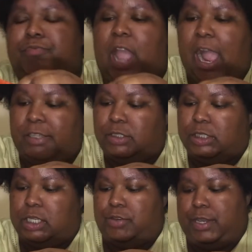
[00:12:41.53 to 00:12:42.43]
I usually
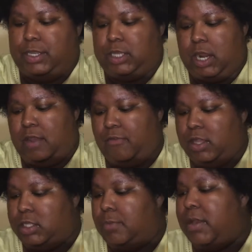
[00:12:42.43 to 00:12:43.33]
take trains. I never
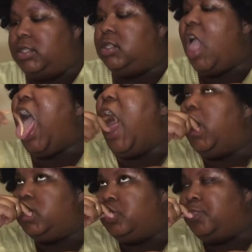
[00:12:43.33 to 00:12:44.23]
really took buses.
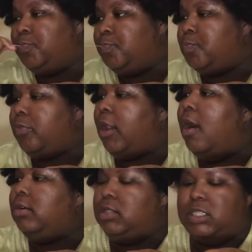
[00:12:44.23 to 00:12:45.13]

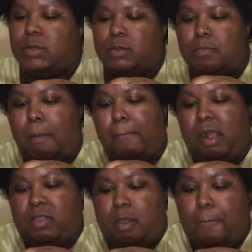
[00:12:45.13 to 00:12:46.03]
Unless I was with my
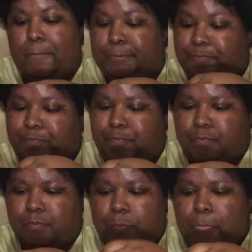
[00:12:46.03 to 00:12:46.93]
mother.
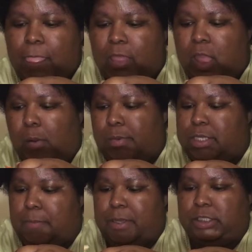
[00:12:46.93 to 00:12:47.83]
Then we would
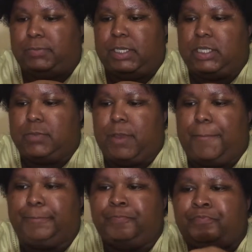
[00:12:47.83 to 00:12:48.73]
take buses places,
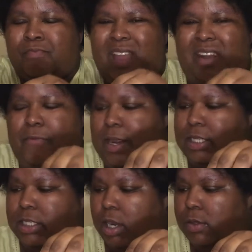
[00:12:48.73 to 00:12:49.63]
but I never paid
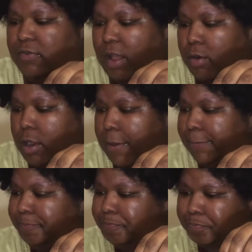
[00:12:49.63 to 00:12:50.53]
attention. I always followed her.
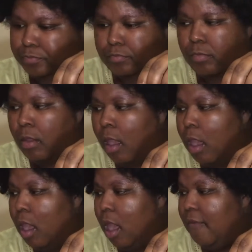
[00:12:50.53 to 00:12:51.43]

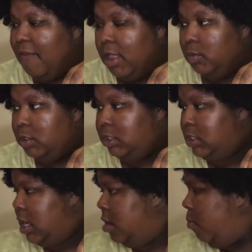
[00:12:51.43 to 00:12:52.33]
And followed what she
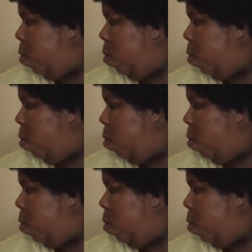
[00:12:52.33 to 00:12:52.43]
did.